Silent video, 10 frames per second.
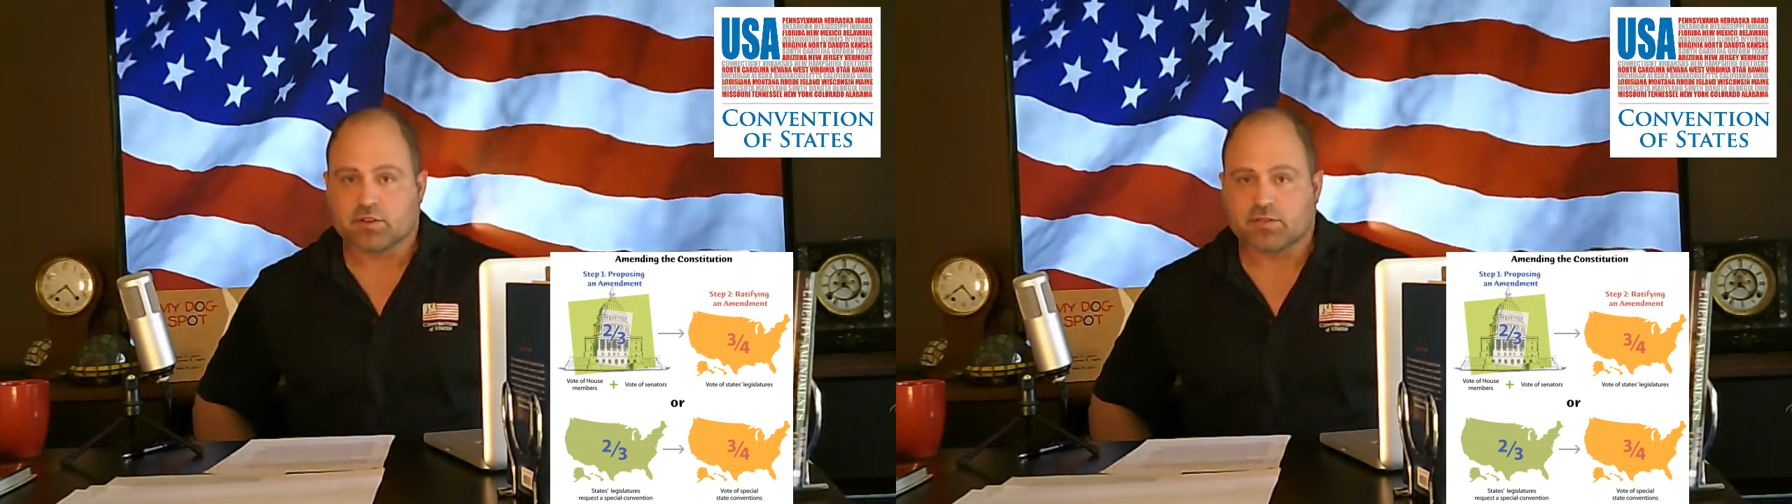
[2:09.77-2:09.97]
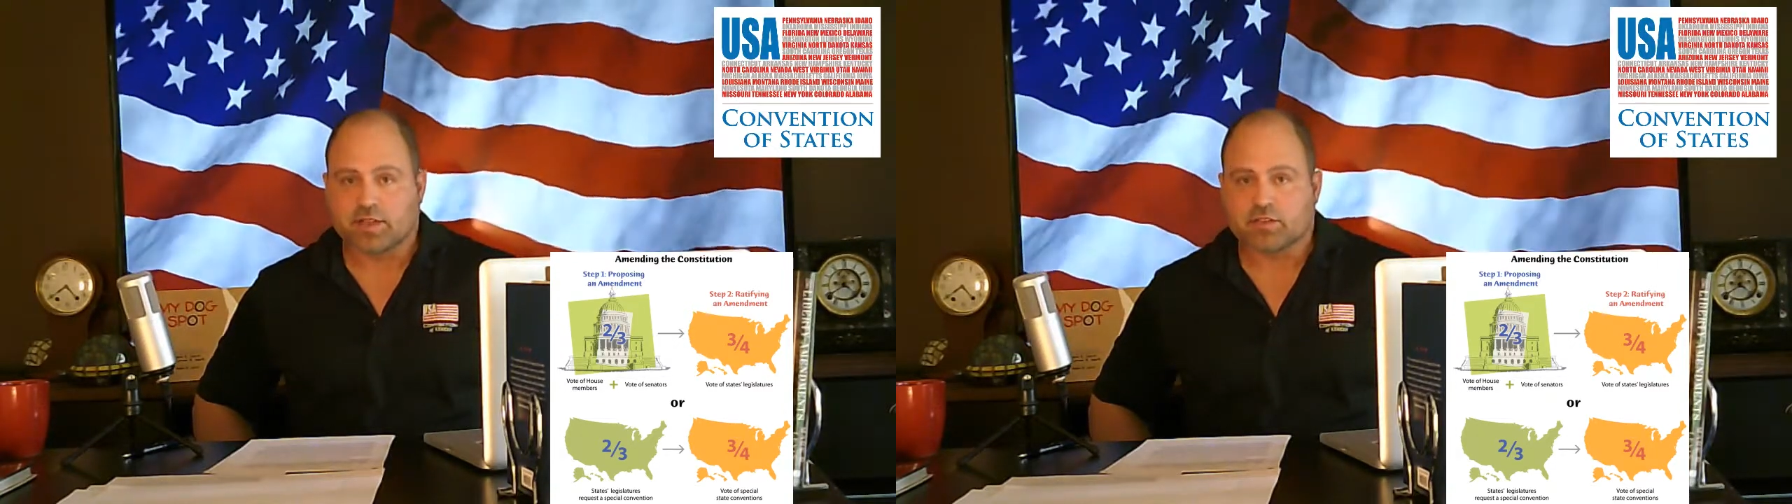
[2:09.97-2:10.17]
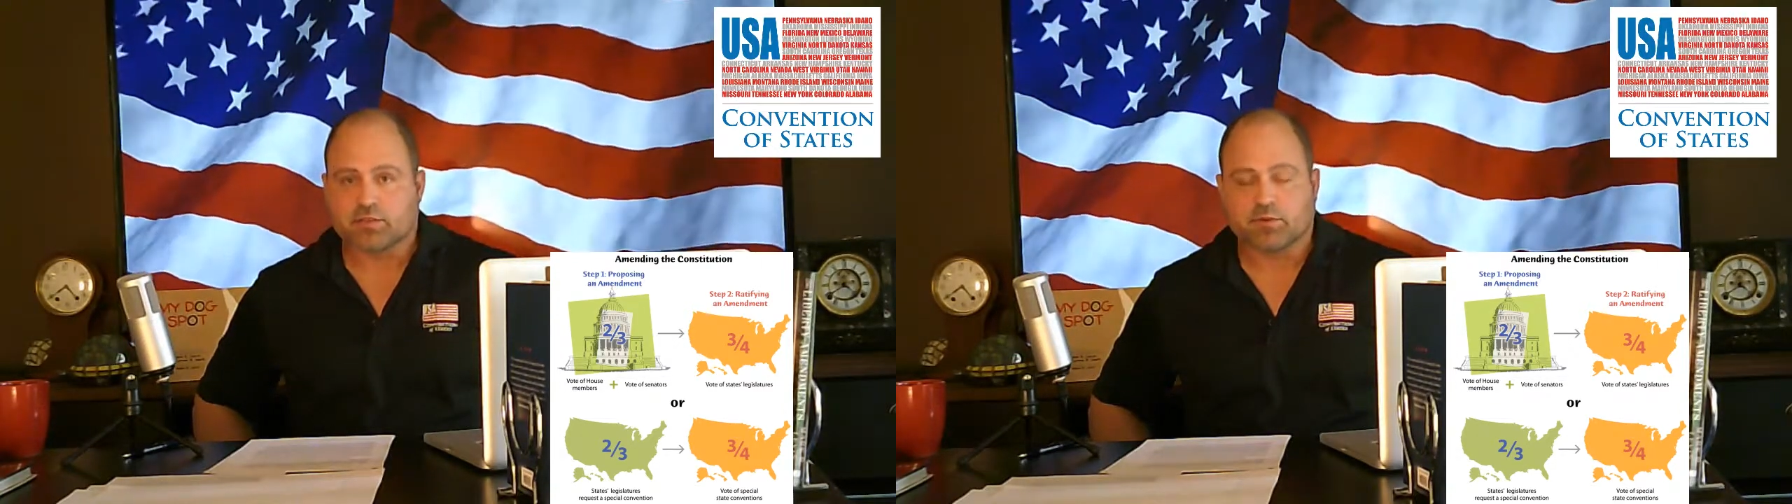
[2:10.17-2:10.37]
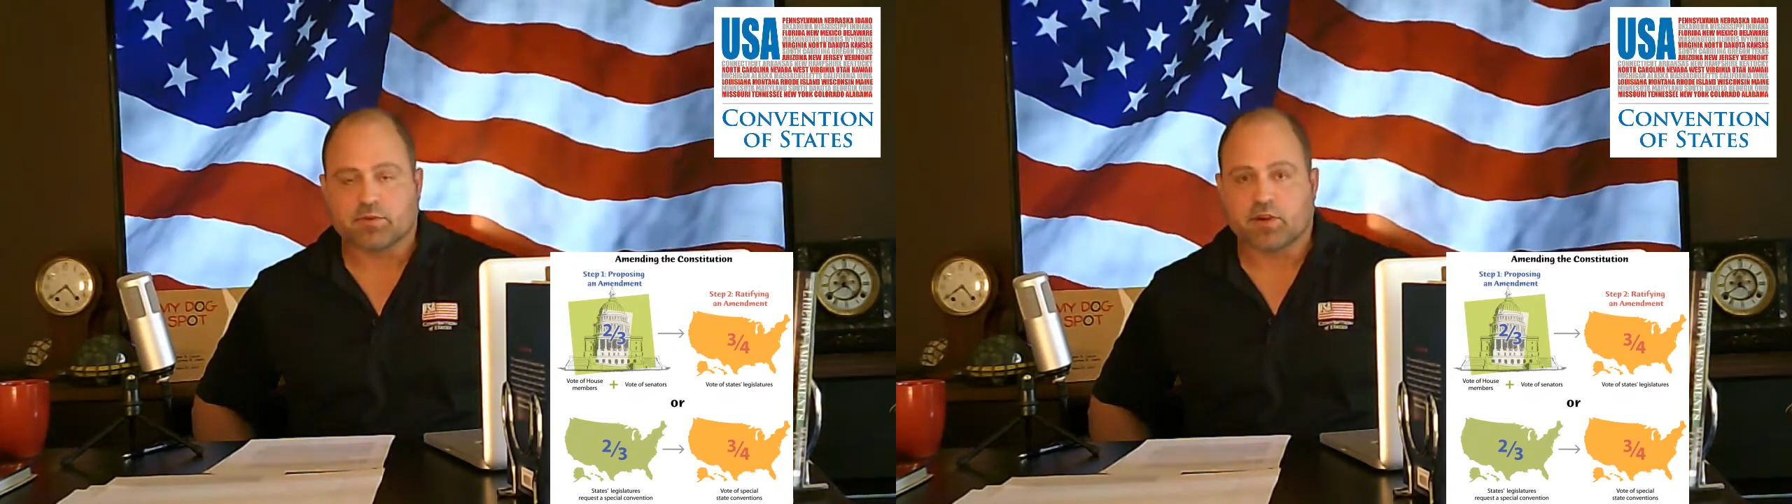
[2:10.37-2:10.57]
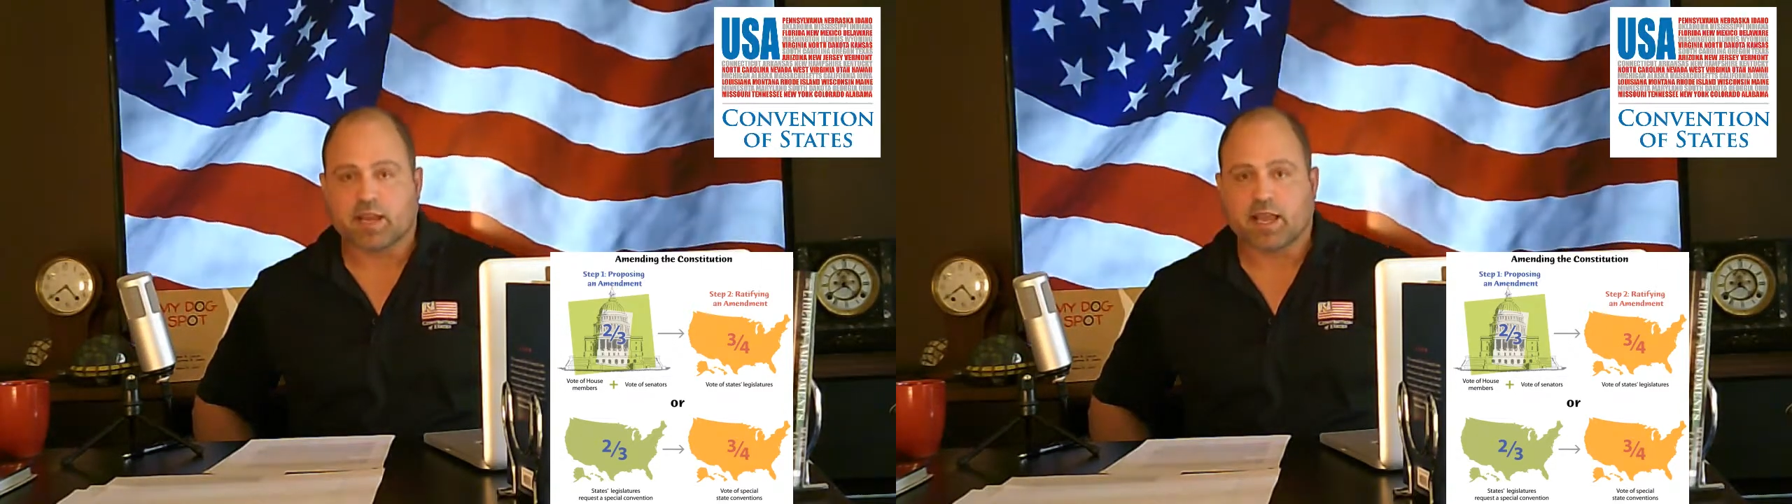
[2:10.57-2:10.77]
convention.
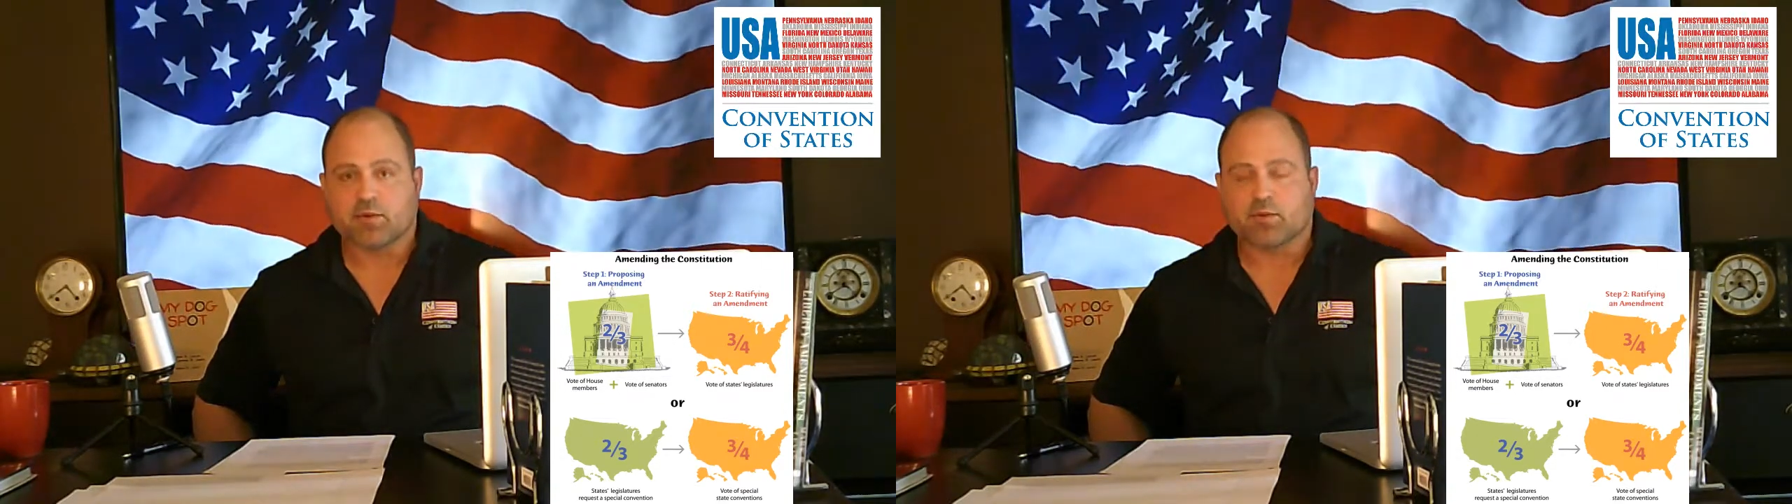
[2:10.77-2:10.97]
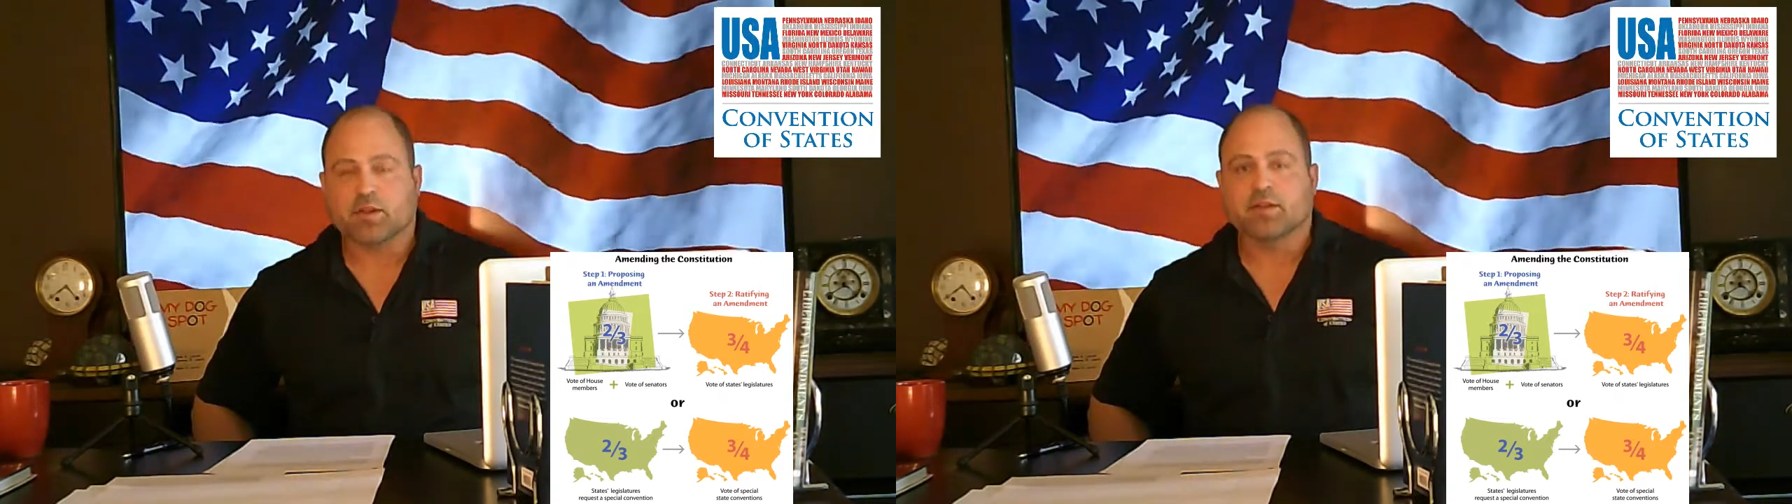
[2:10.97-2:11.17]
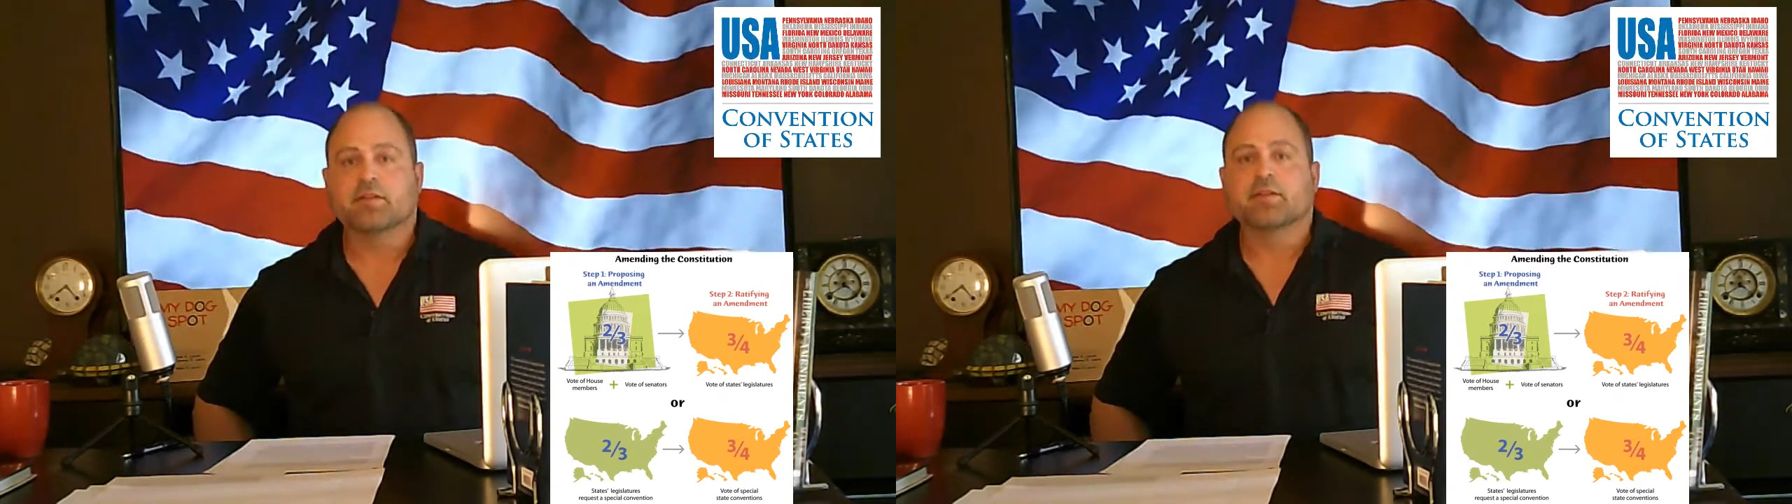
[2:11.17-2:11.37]
We've already had one.